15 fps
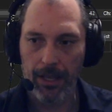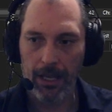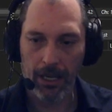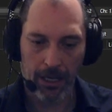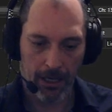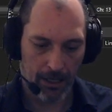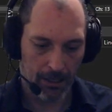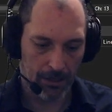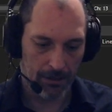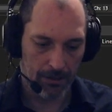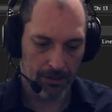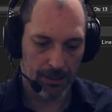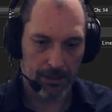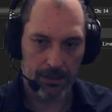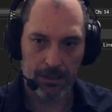and
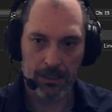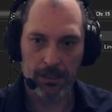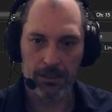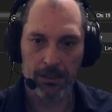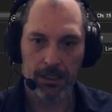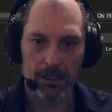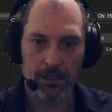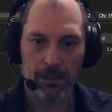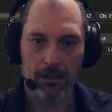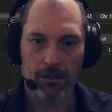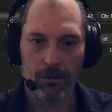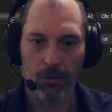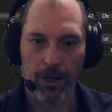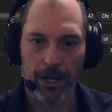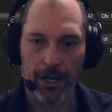this can go
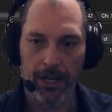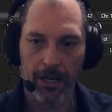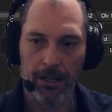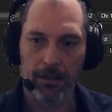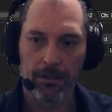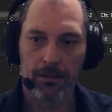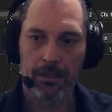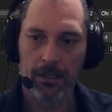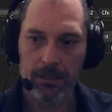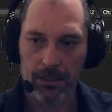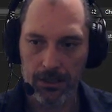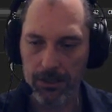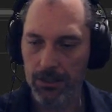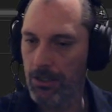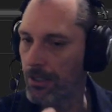away because
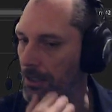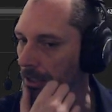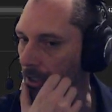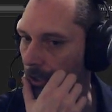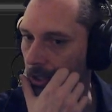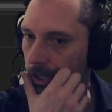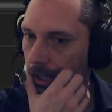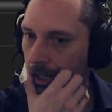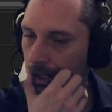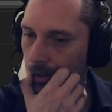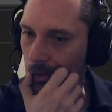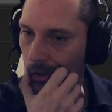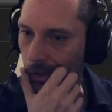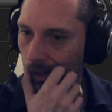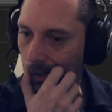it should do it on
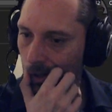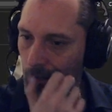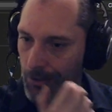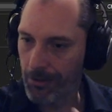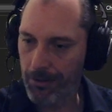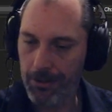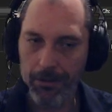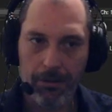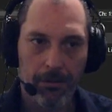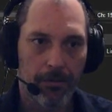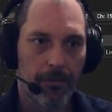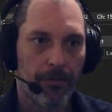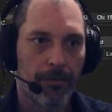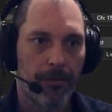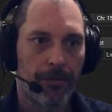its own,
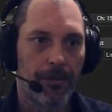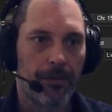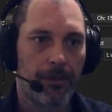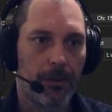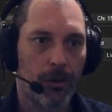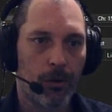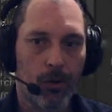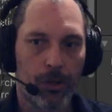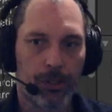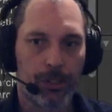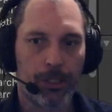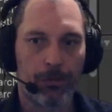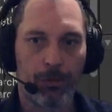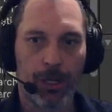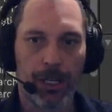or it
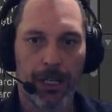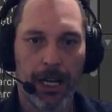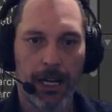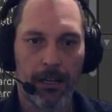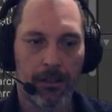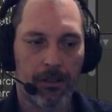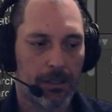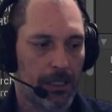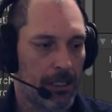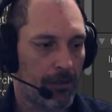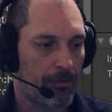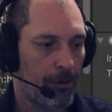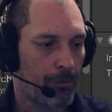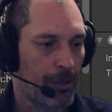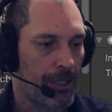should bug out. And
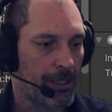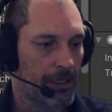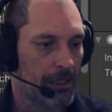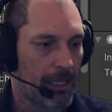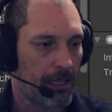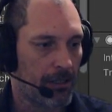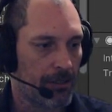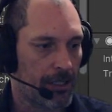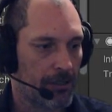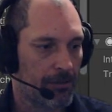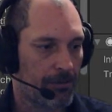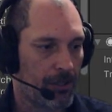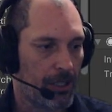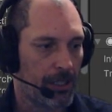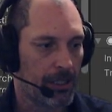if it bugs out, that's
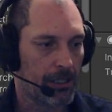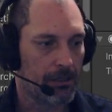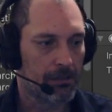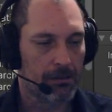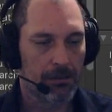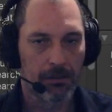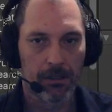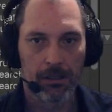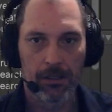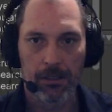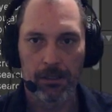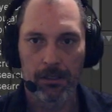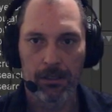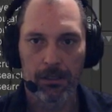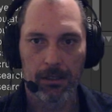fine,
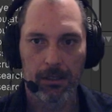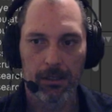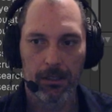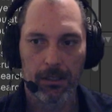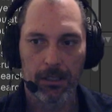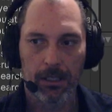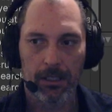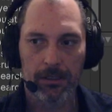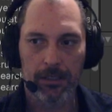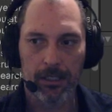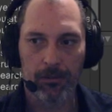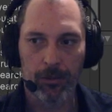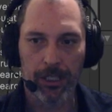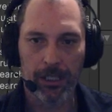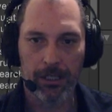because
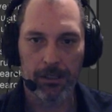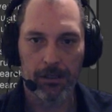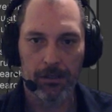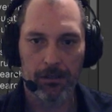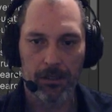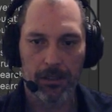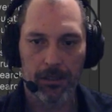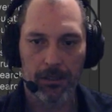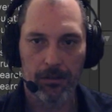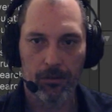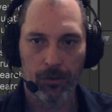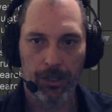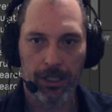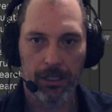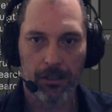then we
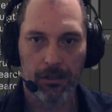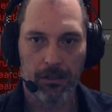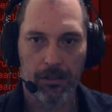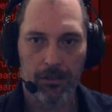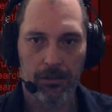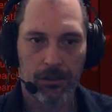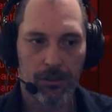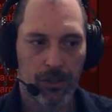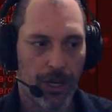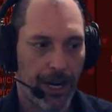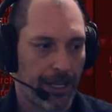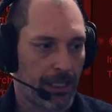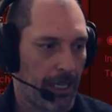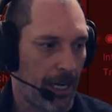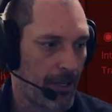can
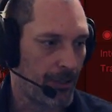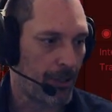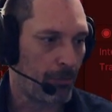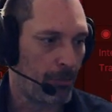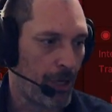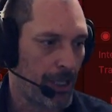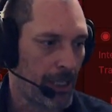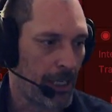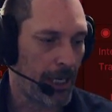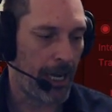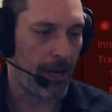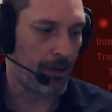track down the bugging